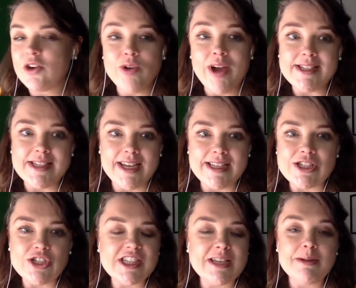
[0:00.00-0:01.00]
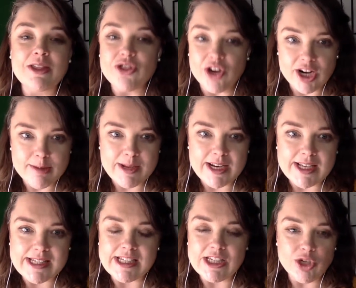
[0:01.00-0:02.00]
crazy. It's just going to be 30
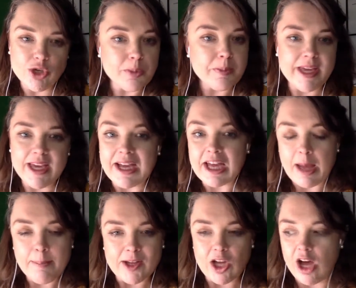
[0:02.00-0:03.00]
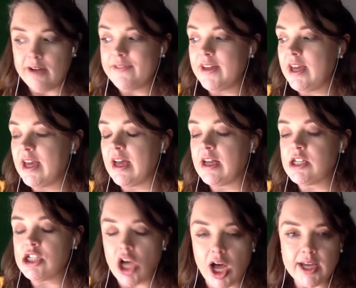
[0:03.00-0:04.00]
minutes, you, me, cup of coffee,
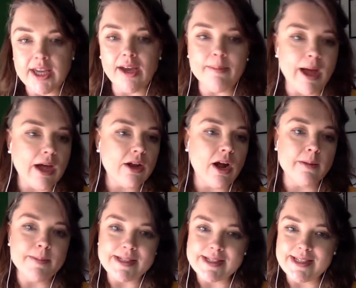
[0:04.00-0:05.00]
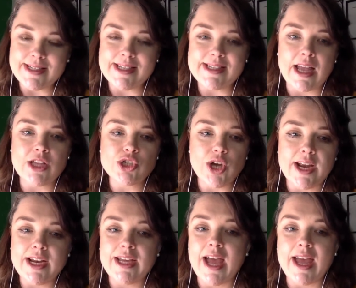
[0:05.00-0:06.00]
talking about our businesses and
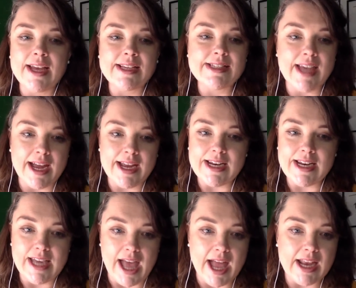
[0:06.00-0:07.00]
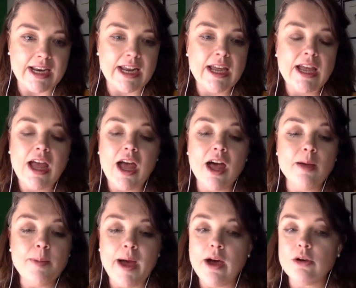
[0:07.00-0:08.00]
trying to get excited again
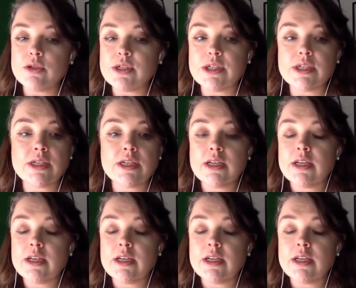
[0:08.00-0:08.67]
about